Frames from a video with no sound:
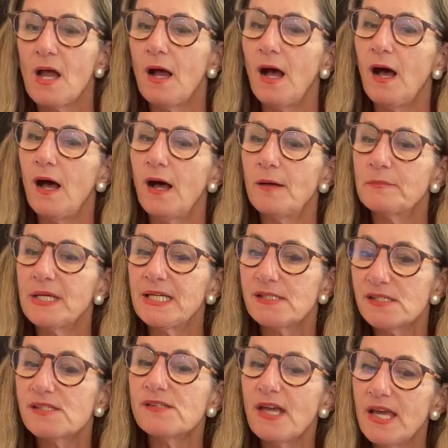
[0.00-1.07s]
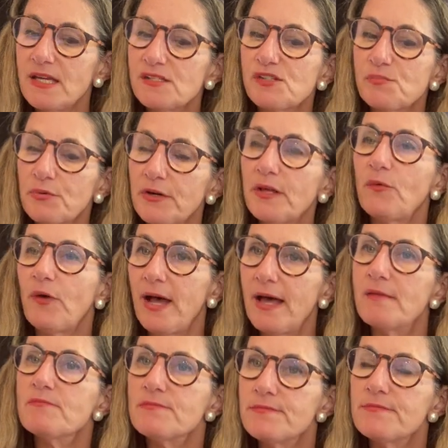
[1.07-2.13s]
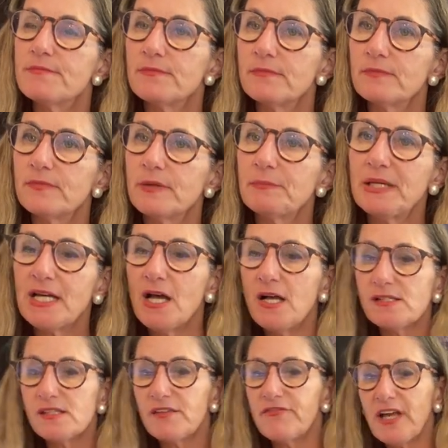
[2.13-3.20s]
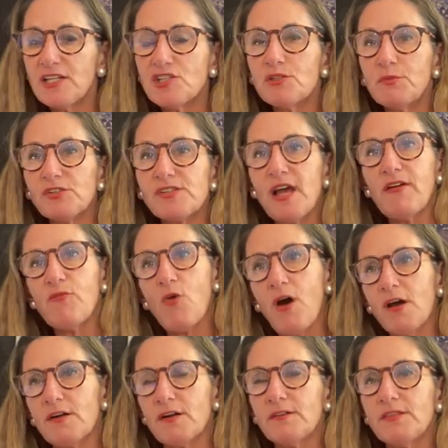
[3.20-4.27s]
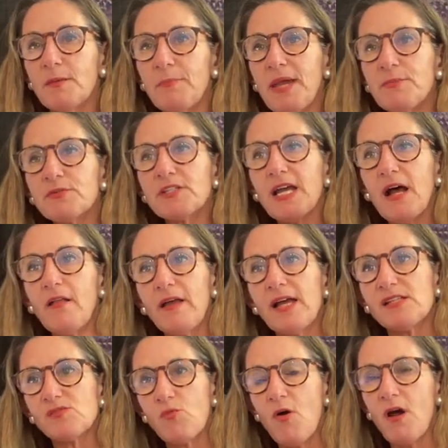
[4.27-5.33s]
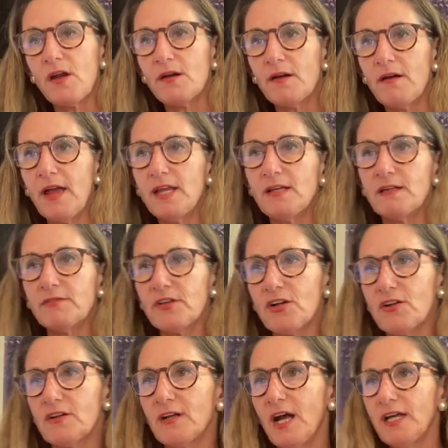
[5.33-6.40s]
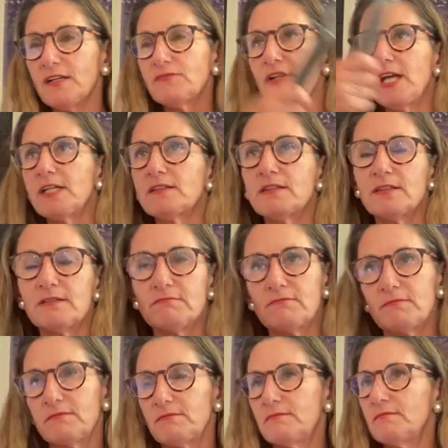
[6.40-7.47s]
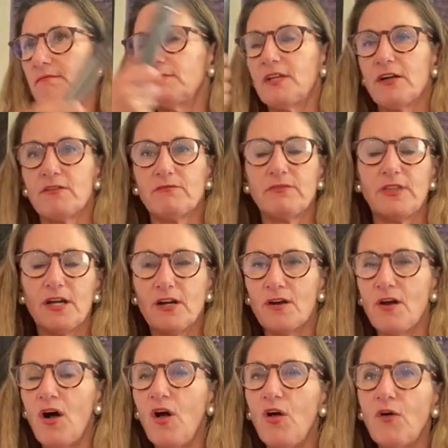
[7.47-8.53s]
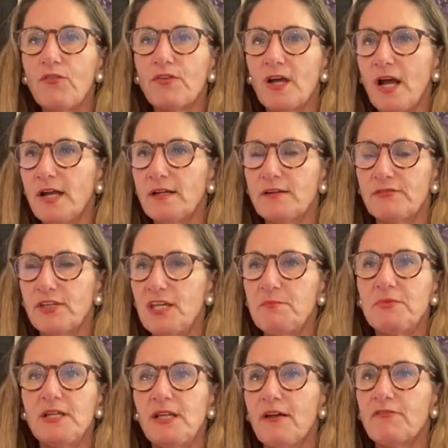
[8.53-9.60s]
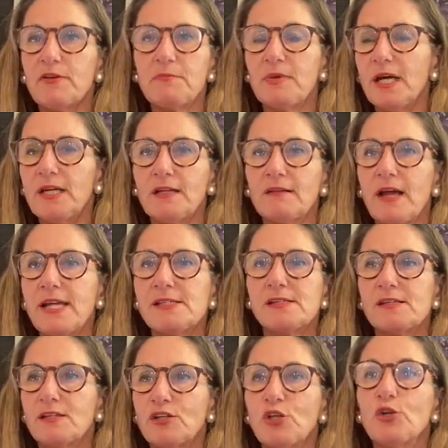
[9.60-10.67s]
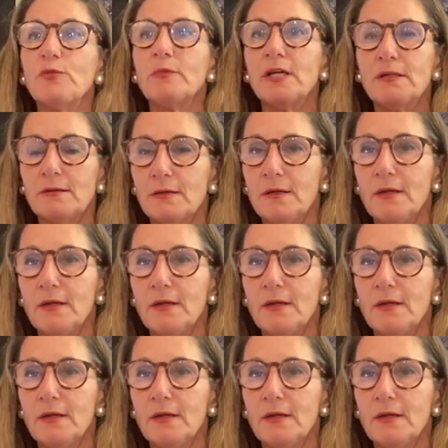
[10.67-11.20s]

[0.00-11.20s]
Um, it stays pretty wet because the vegetables have water, the paper towel has water, and they're kind of like they're they're all kind of keeping everybody nice and humid.